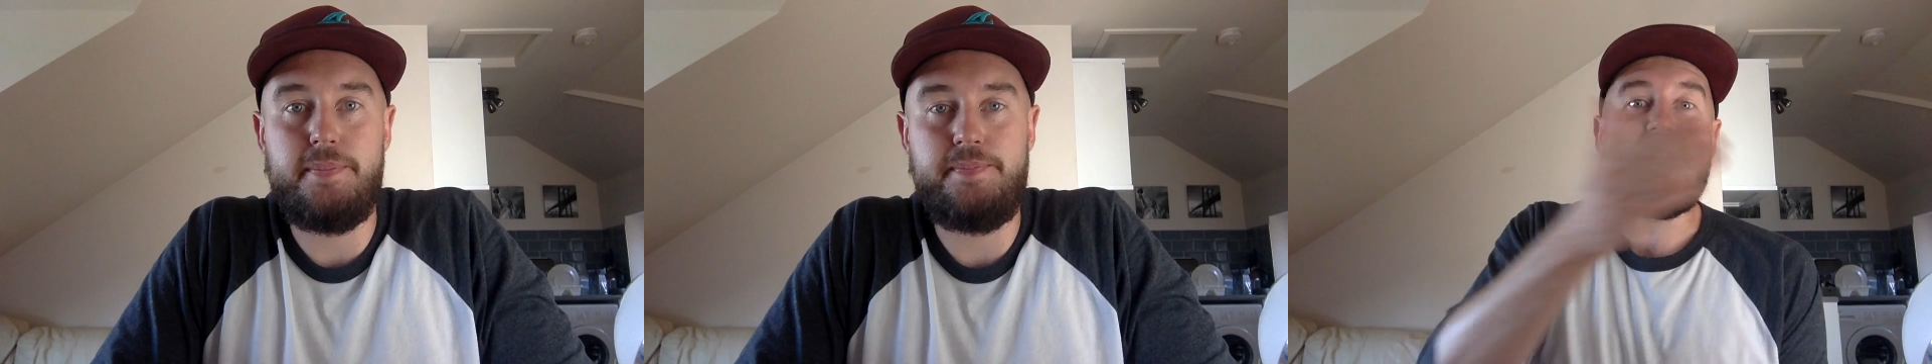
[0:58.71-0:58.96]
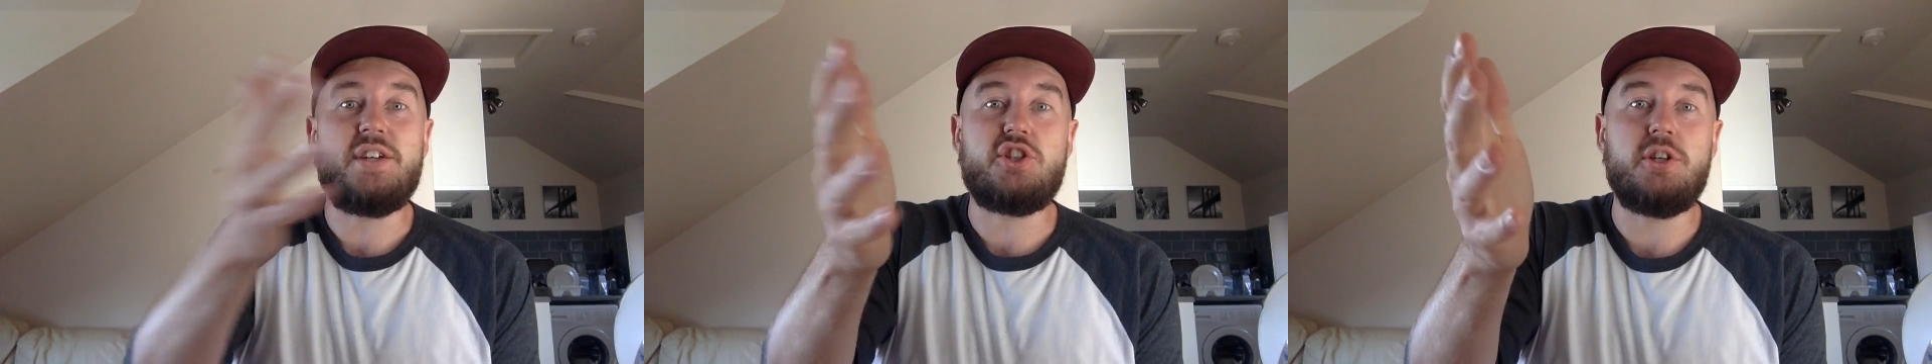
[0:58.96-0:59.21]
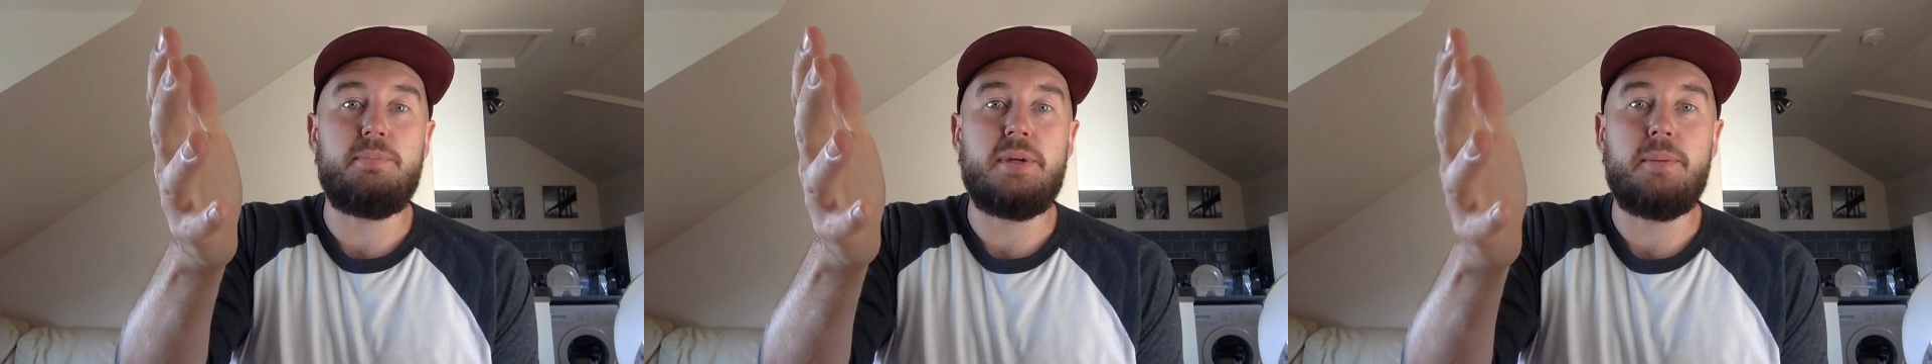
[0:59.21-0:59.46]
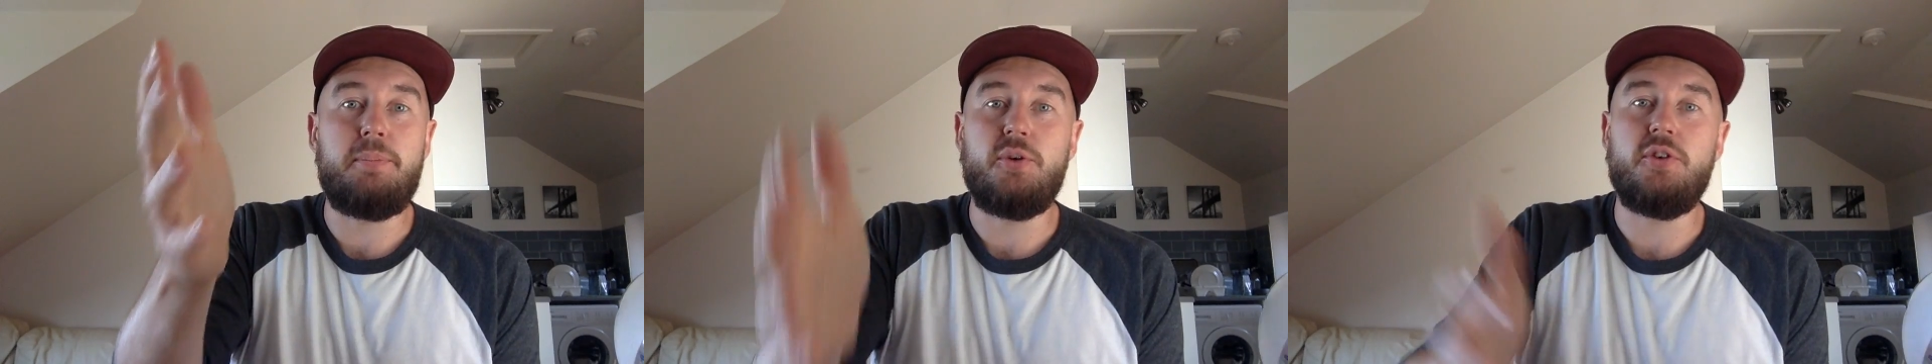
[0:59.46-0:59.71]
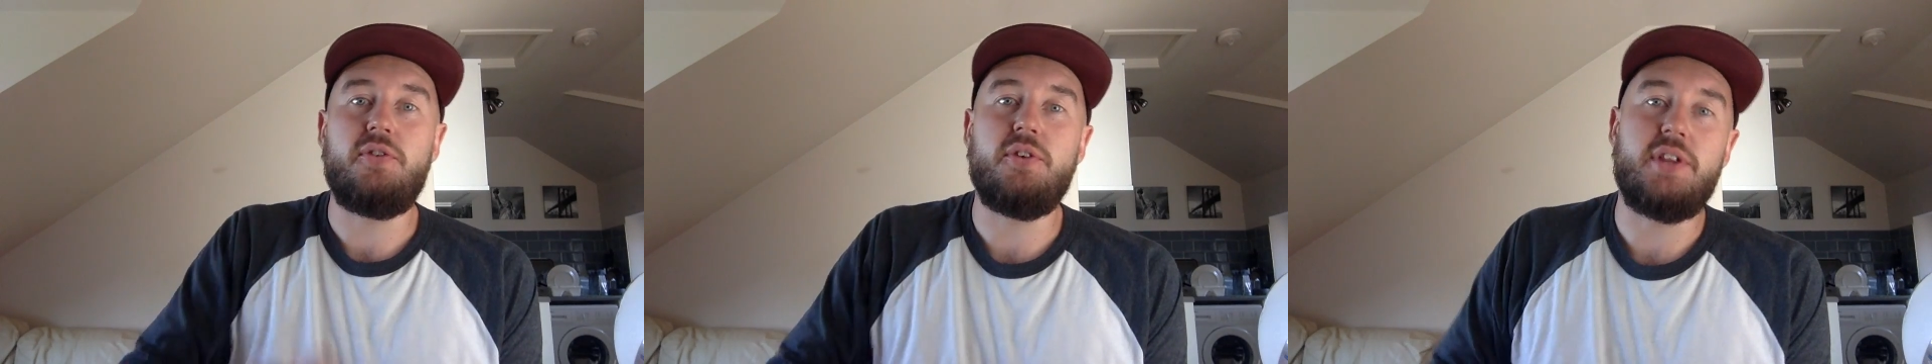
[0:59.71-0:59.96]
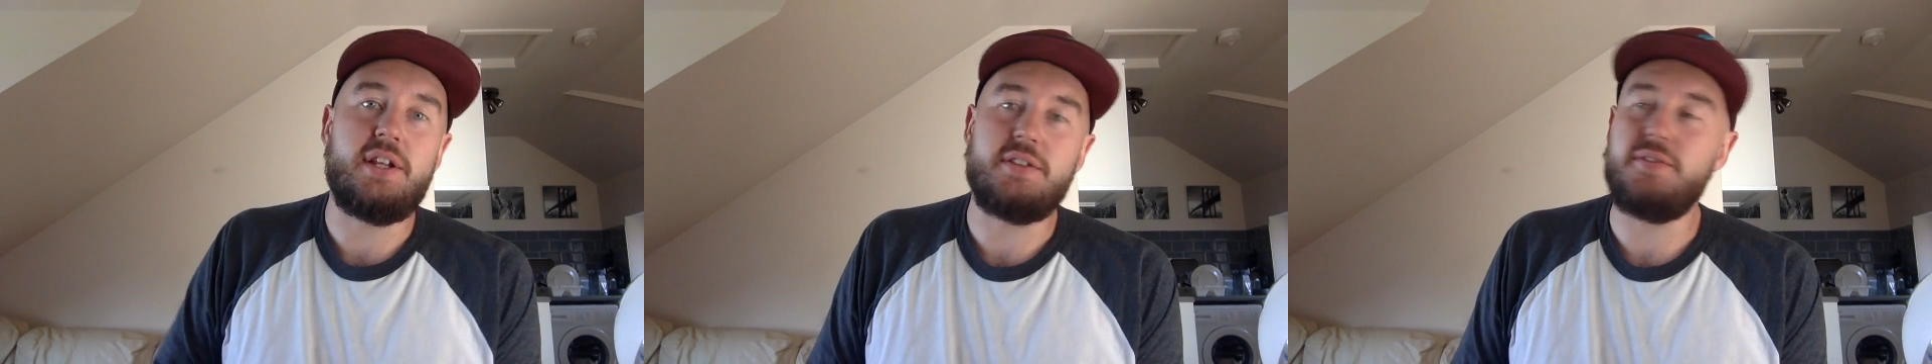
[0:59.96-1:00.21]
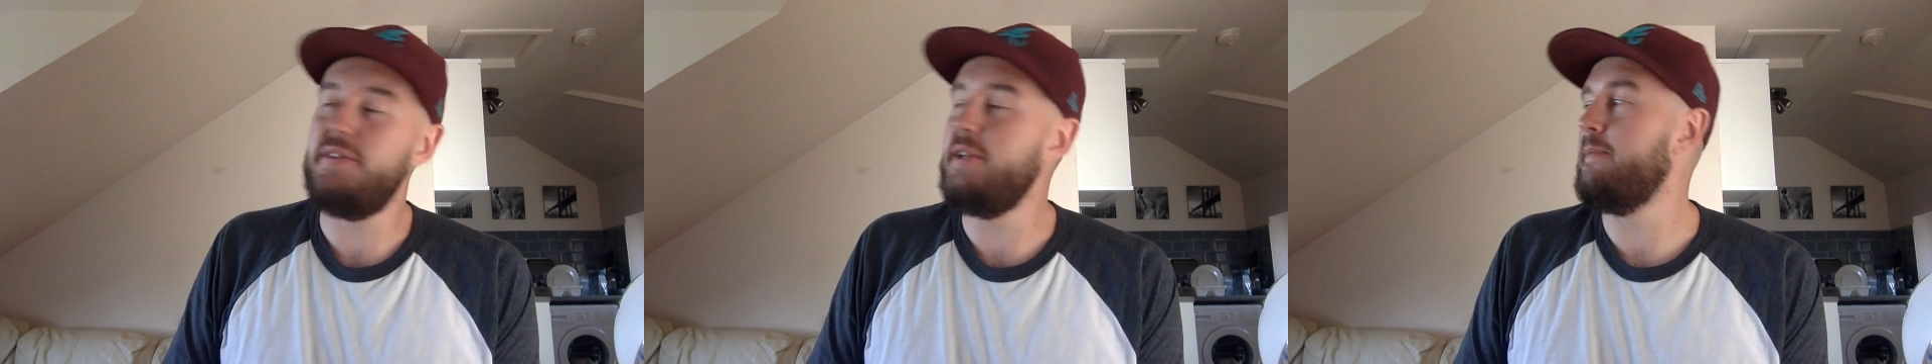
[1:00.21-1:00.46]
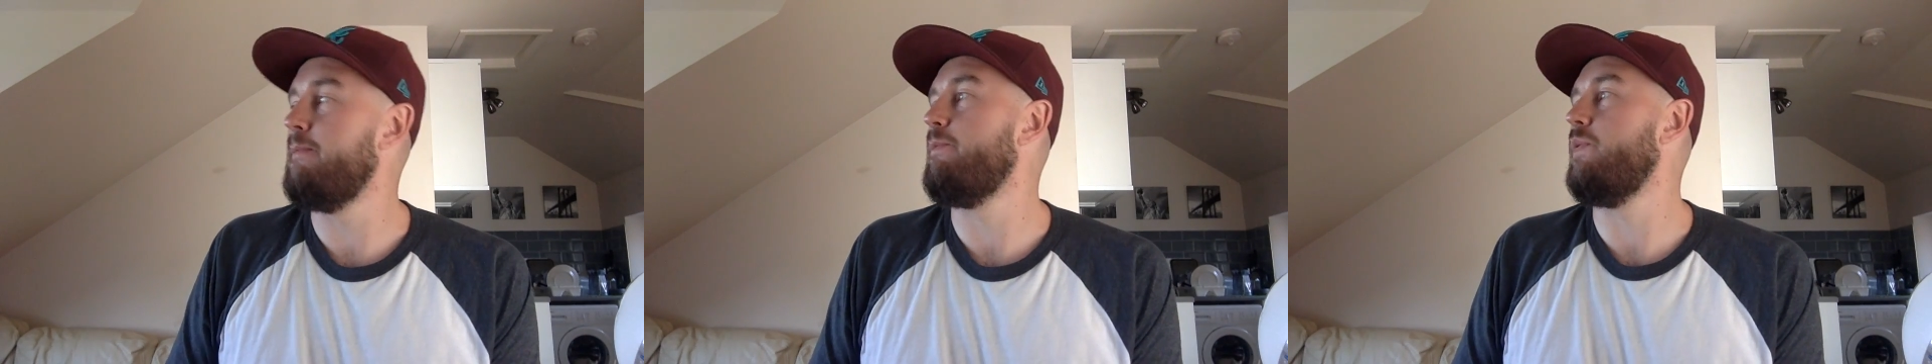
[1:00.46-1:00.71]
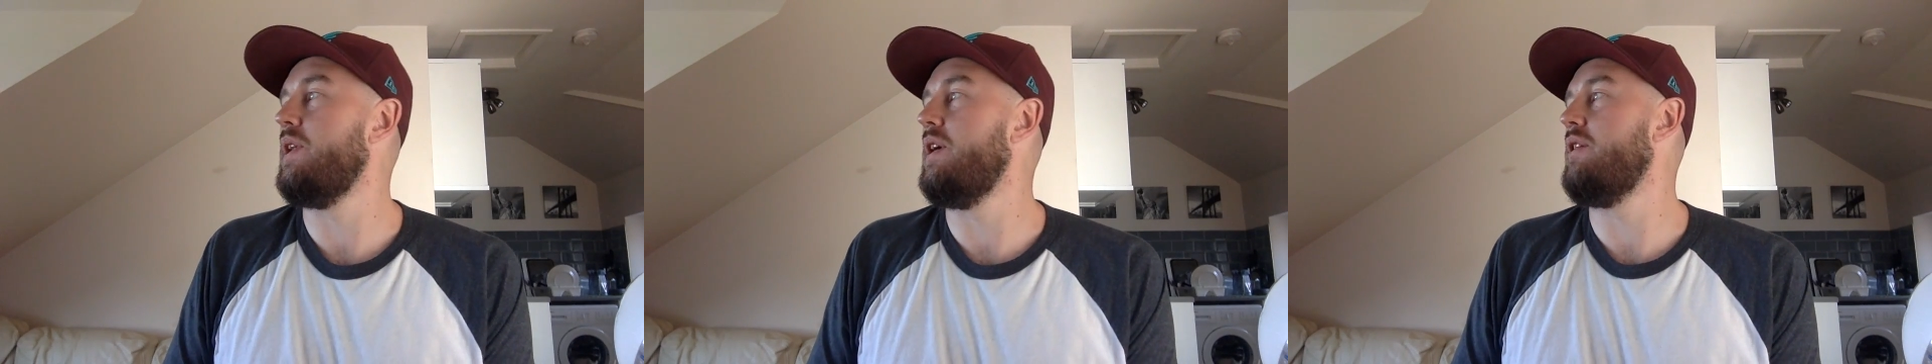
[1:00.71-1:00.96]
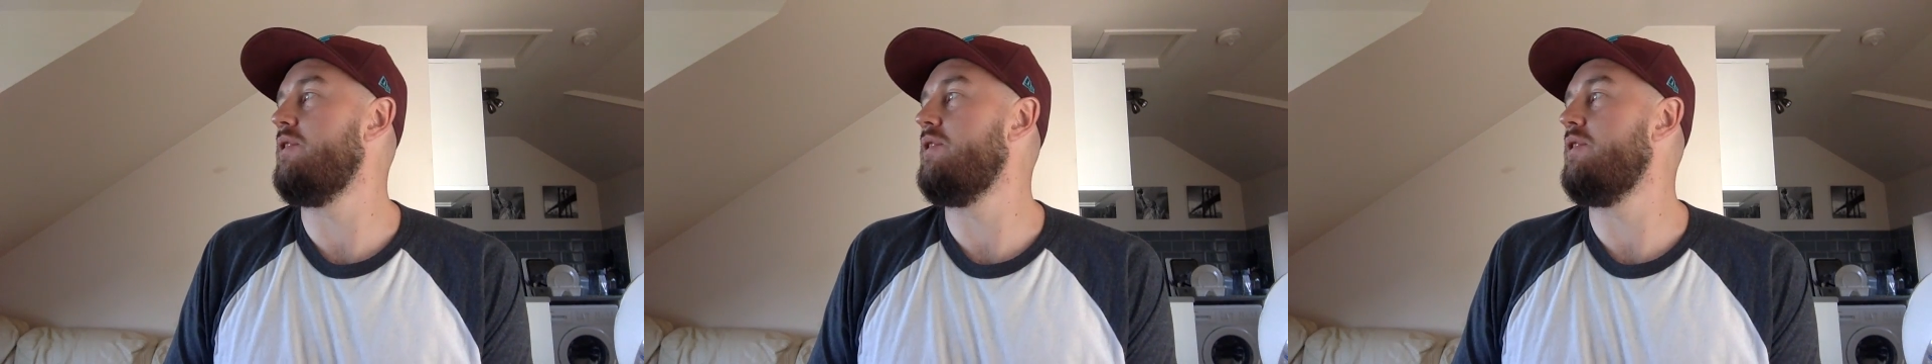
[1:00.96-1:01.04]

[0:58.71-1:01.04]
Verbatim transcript: It should be a beautiful thing to film. I